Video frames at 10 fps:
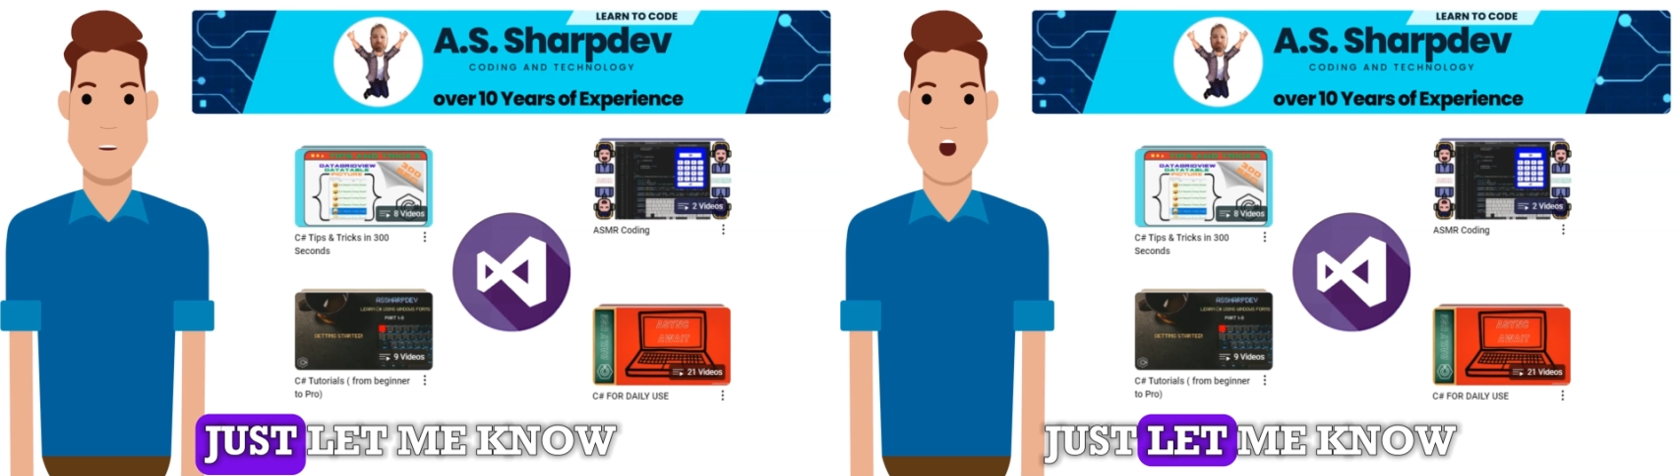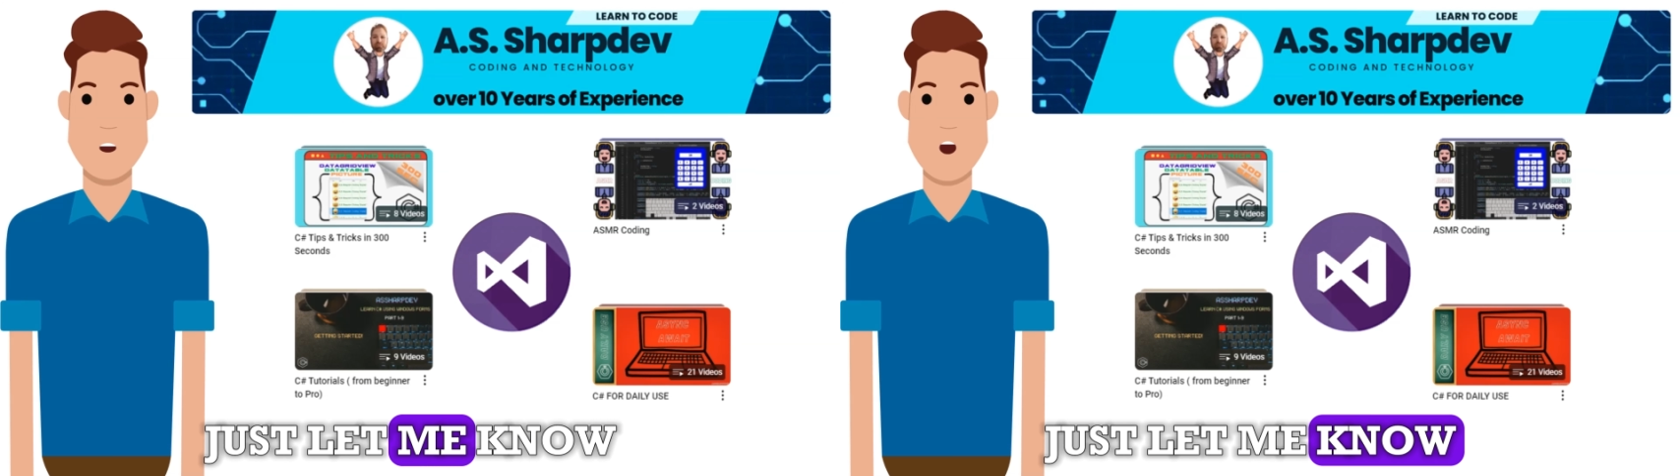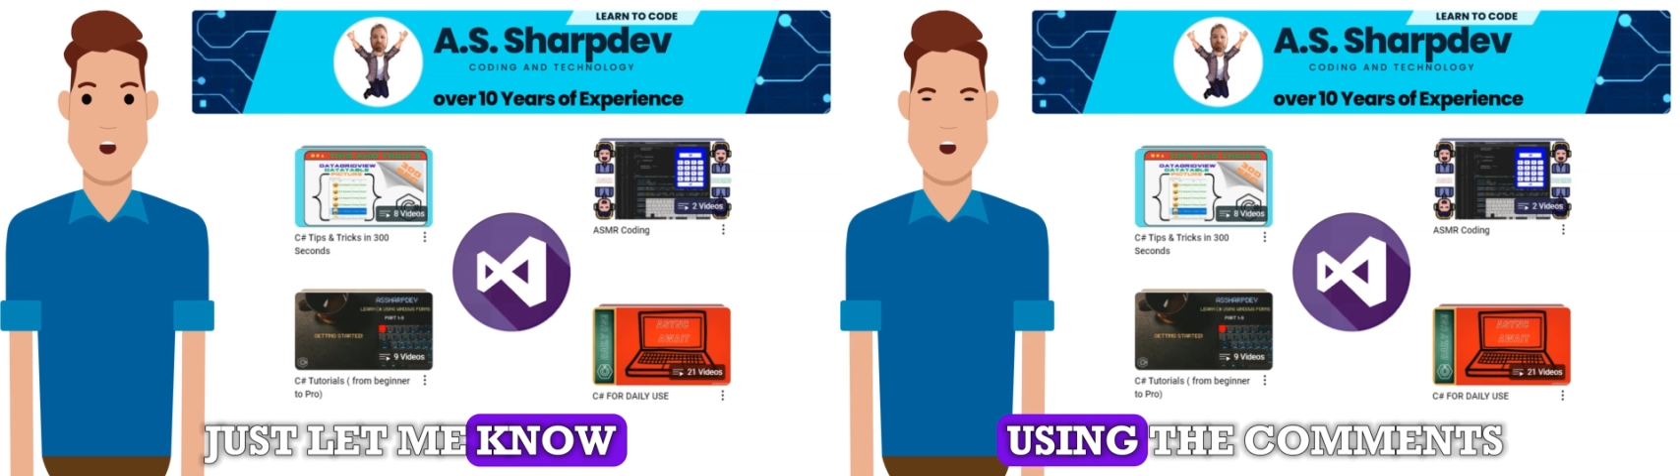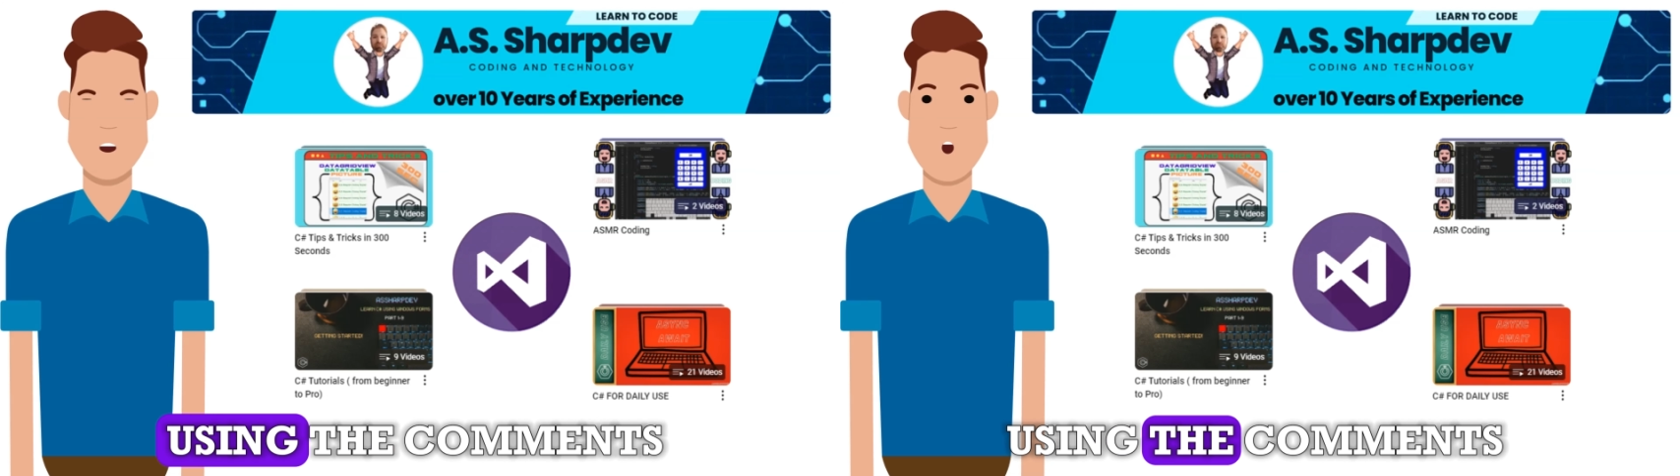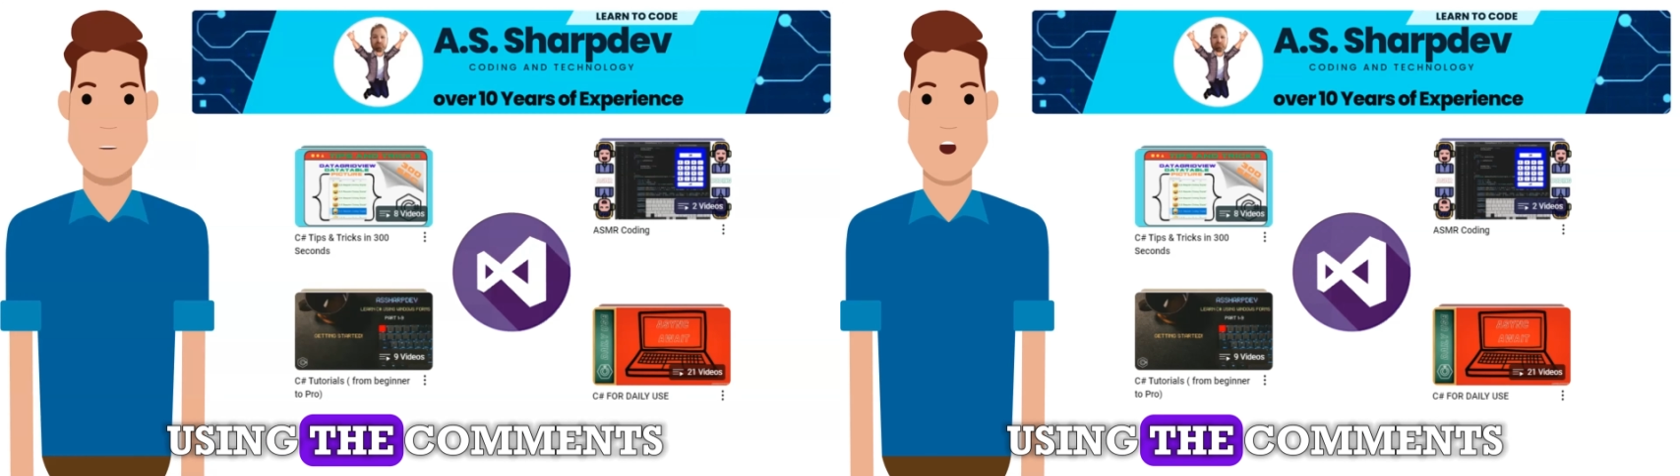let me know
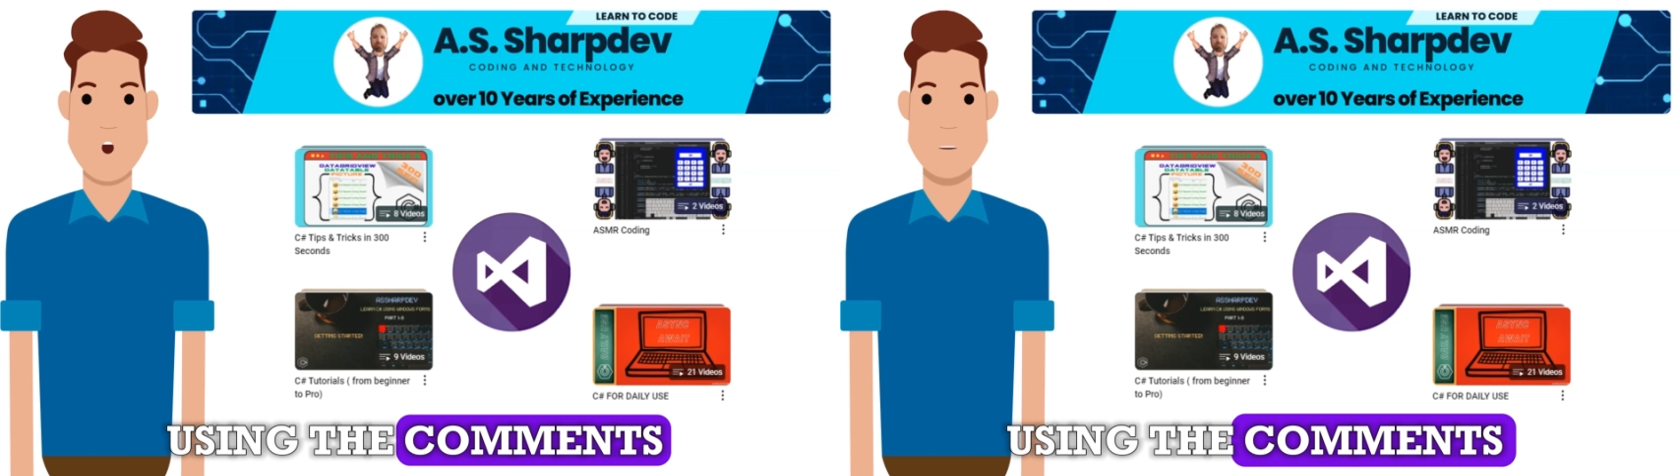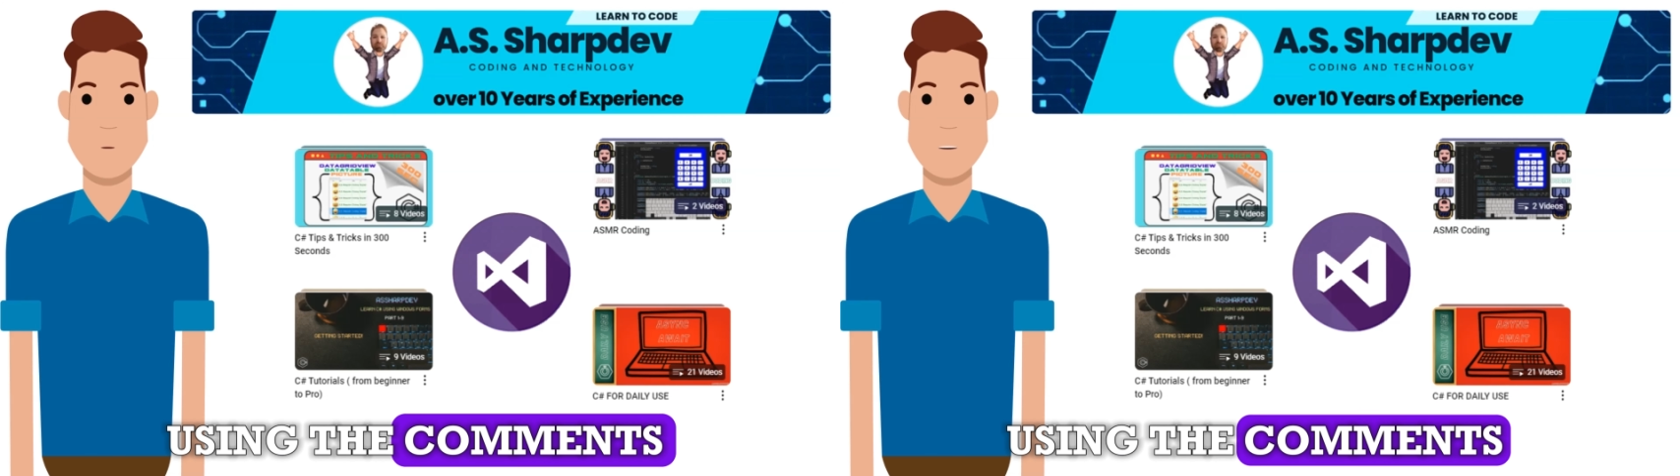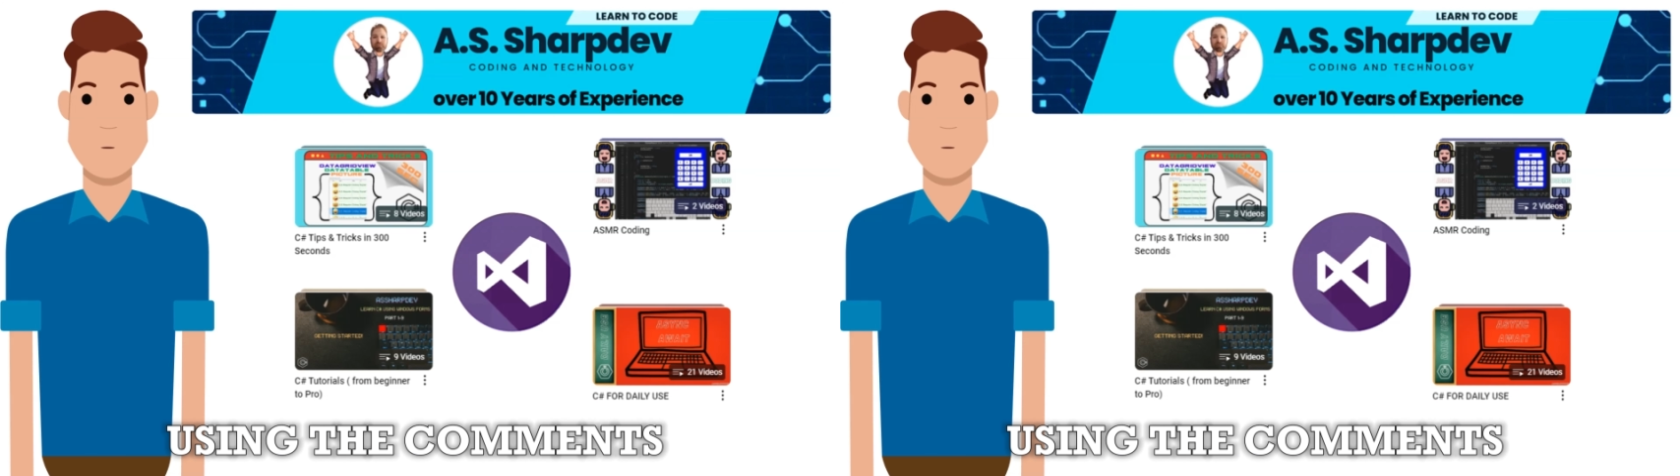using the comments.